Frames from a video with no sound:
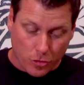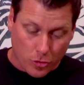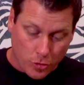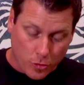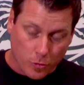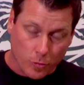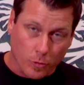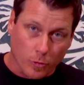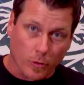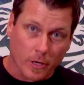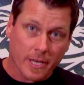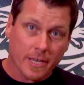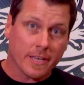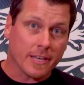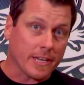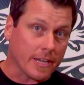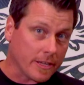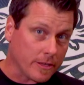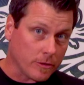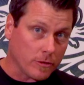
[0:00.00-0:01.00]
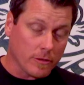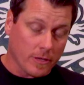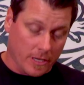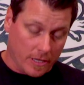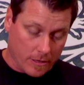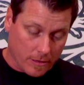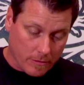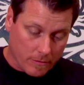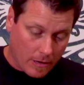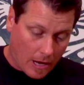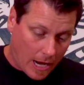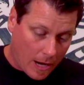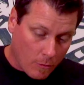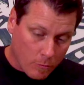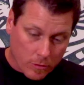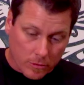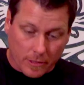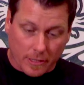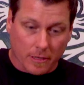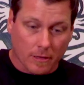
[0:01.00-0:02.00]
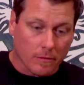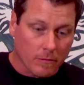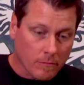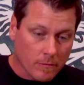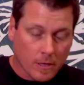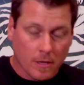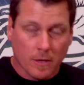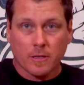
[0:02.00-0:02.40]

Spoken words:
you in our little